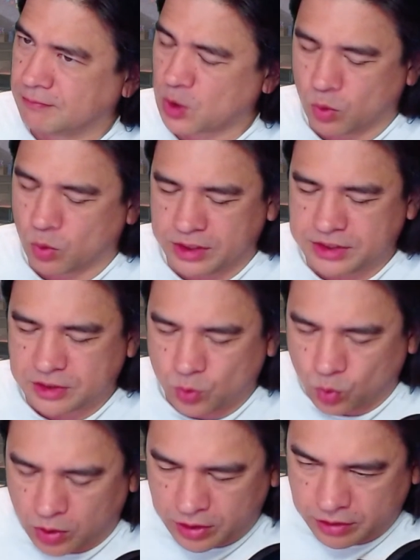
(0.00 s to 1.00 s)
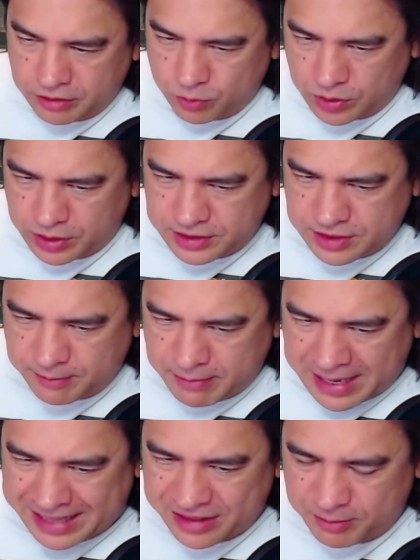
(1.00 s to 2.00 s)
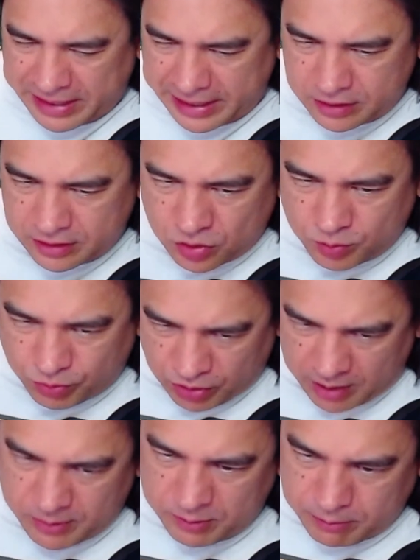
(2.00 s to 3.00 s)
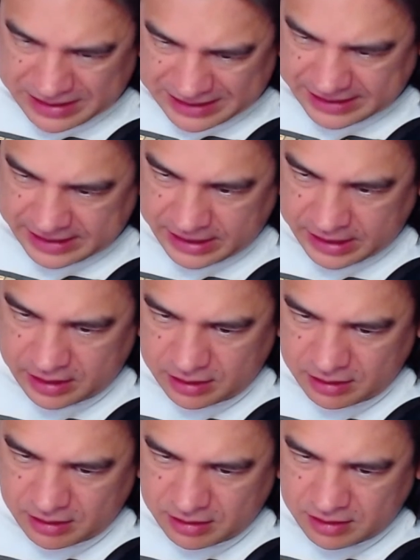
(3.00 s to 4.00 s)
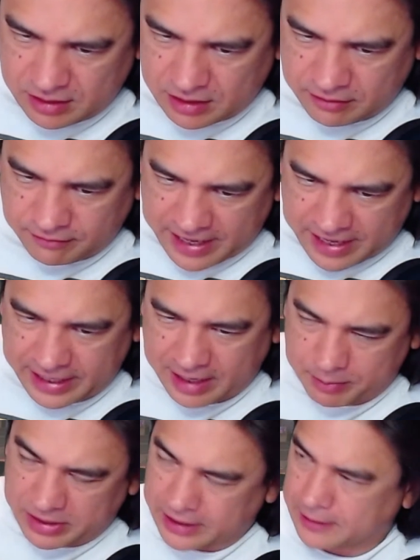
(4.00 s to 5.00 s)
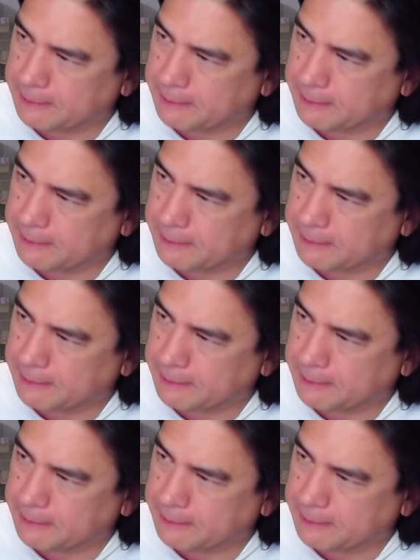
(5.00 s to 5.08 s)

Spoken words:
What is the mathematical probability of that happening?